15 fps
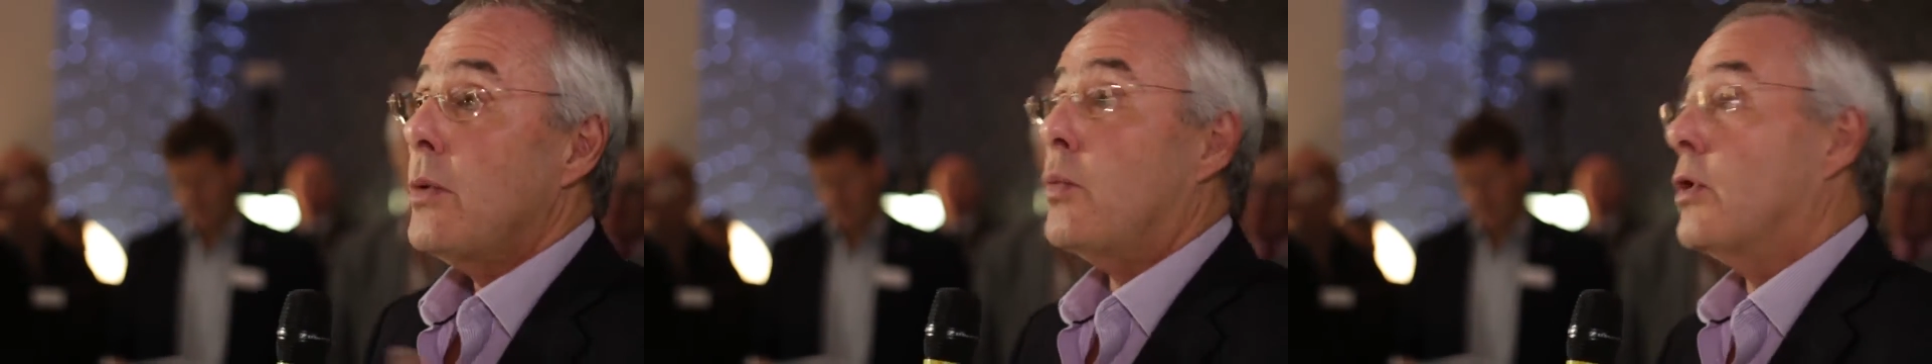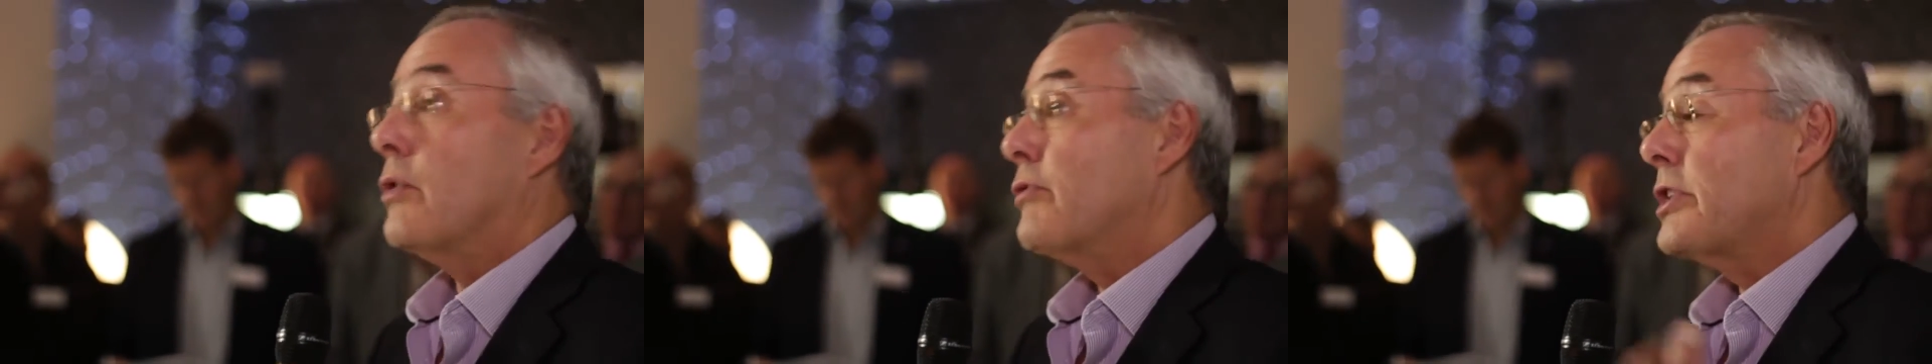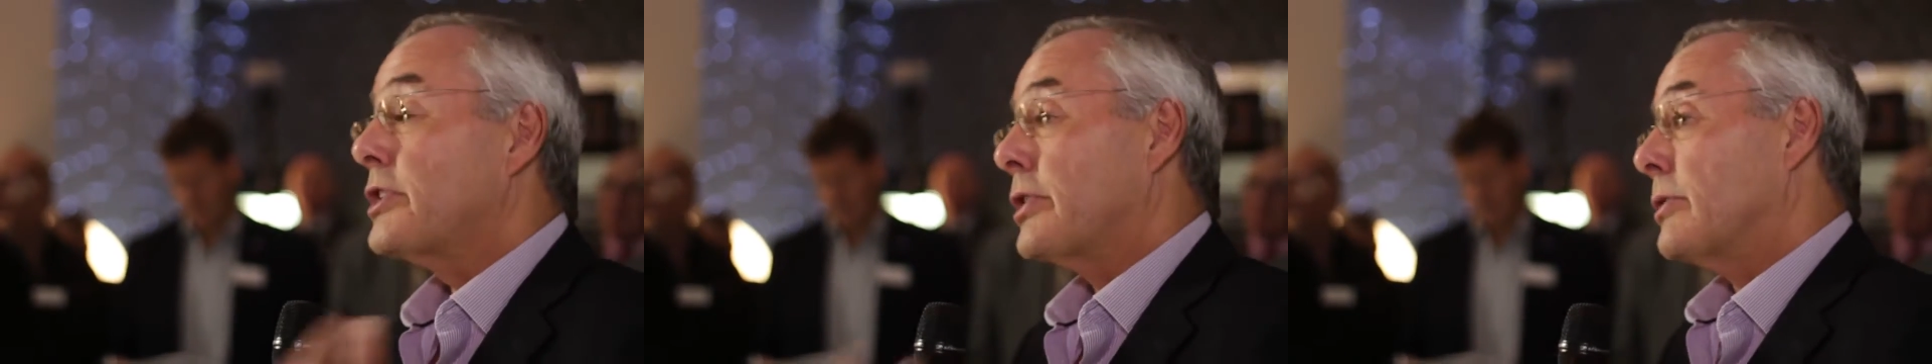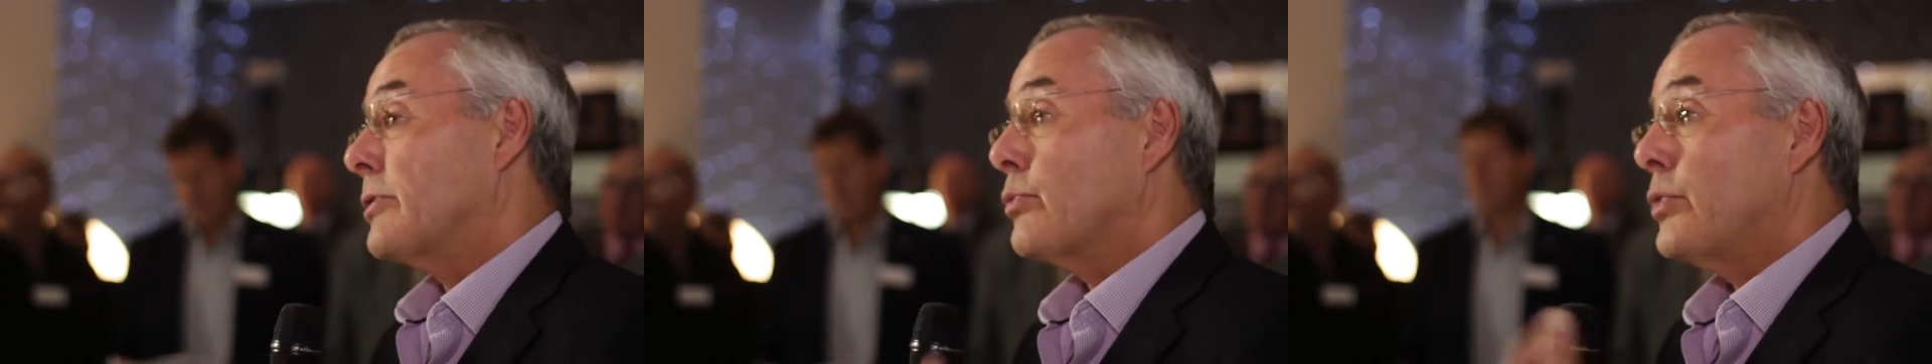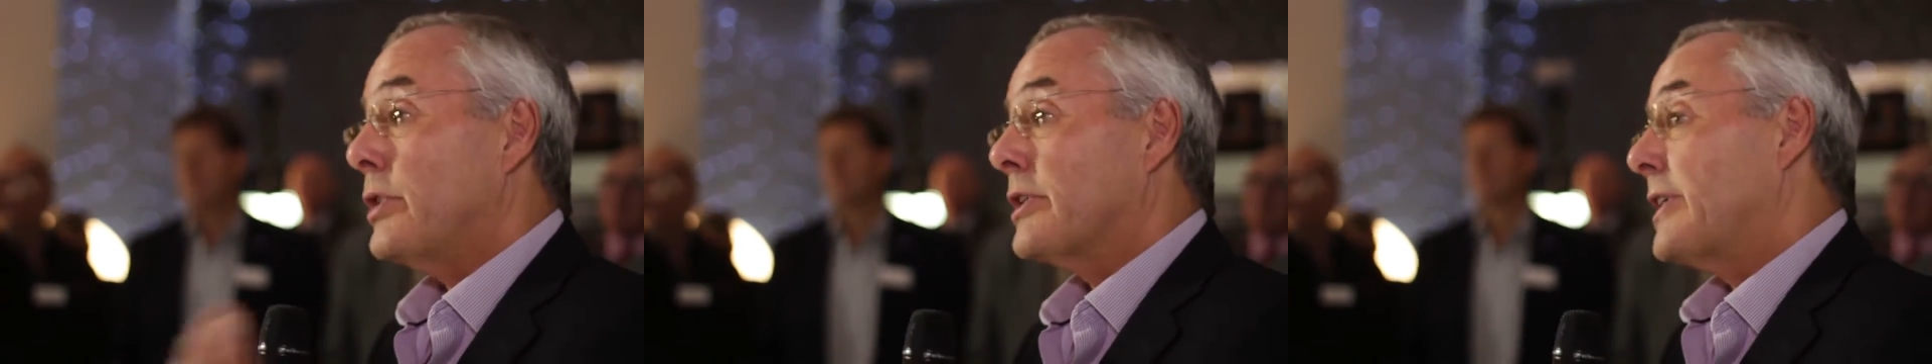what
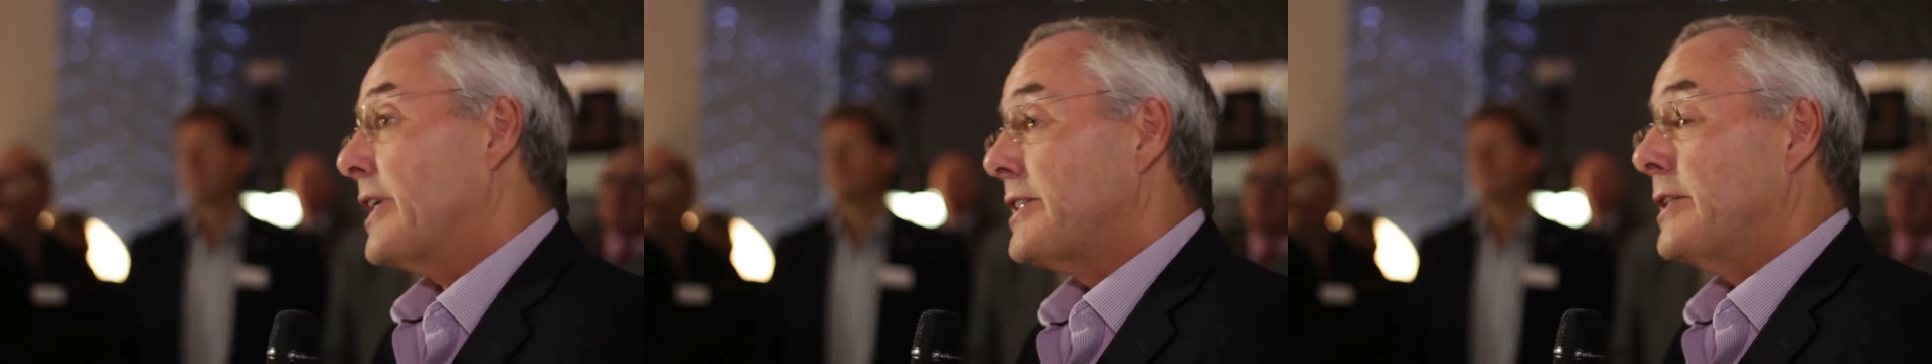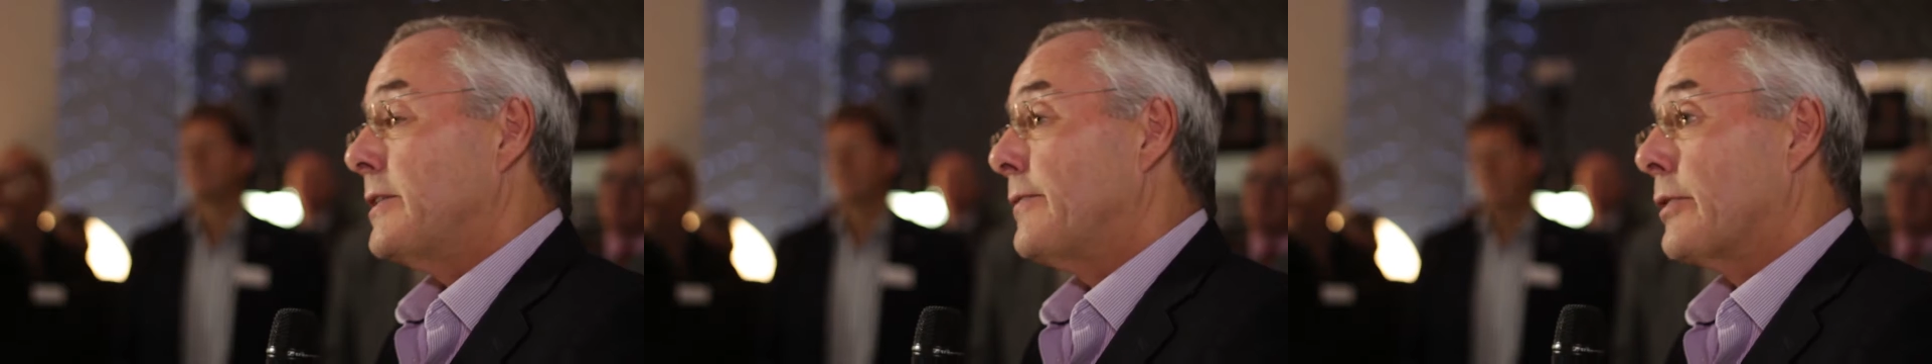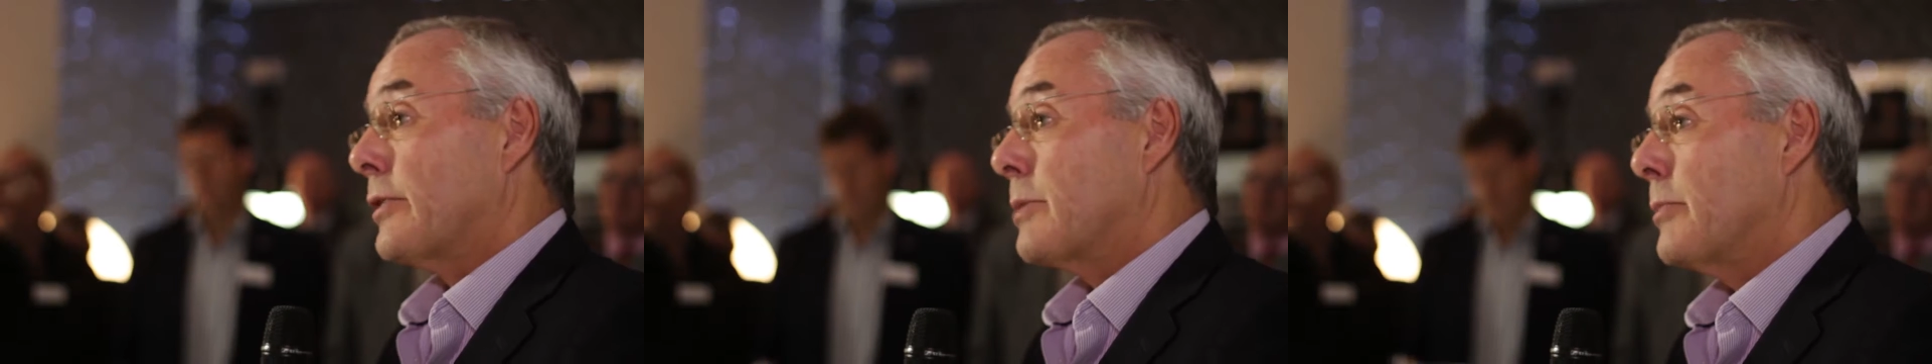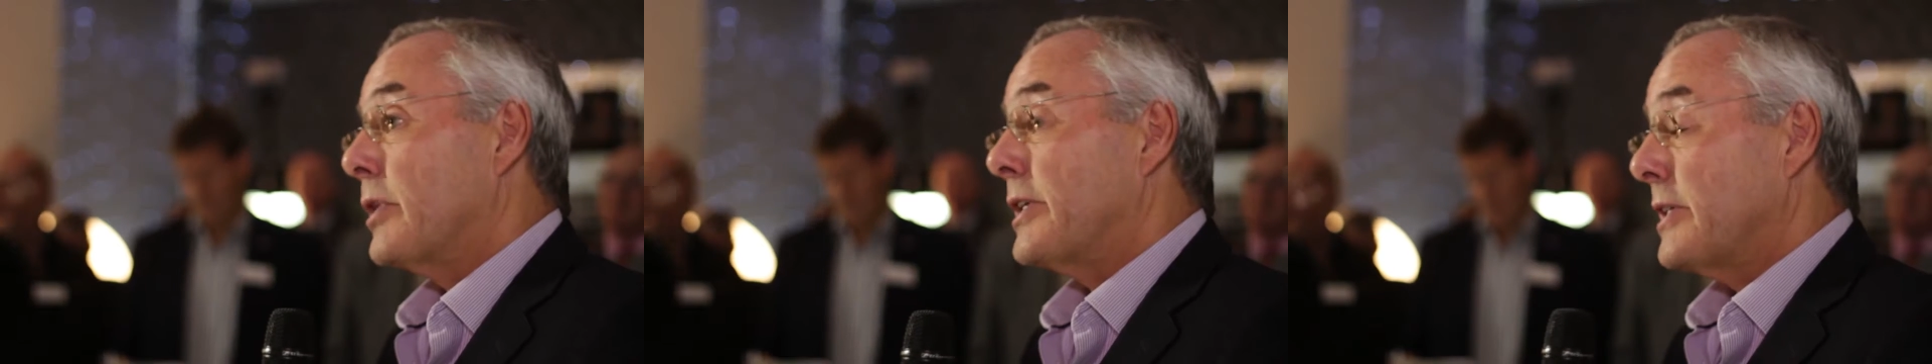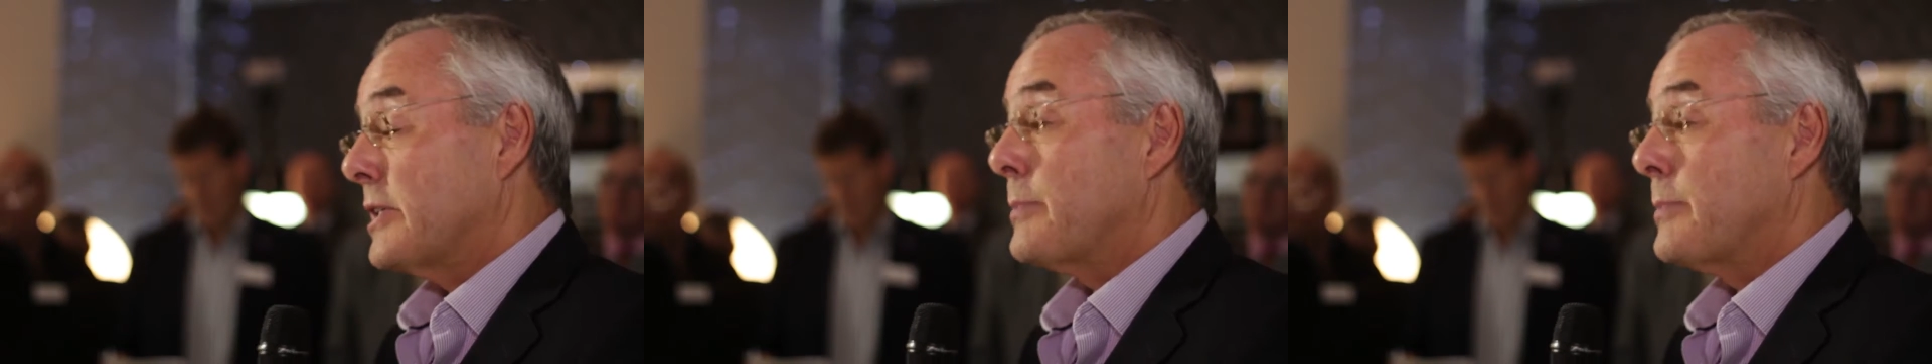return we are getting for our money